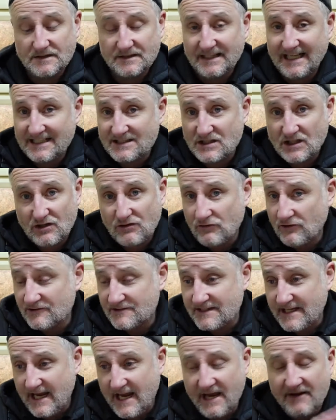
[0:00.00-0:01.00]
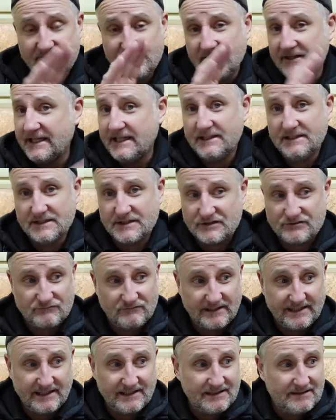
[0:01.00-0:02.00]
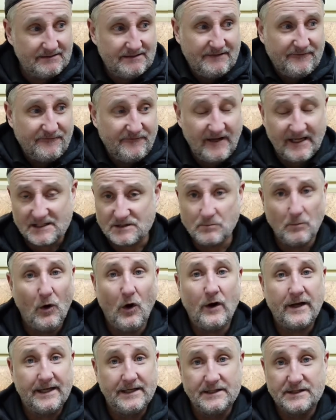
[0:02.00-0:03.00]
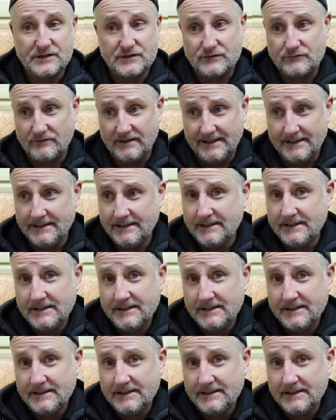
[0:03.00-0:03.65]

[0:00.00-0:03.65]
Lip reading: and that's across every industry. It affects my industry.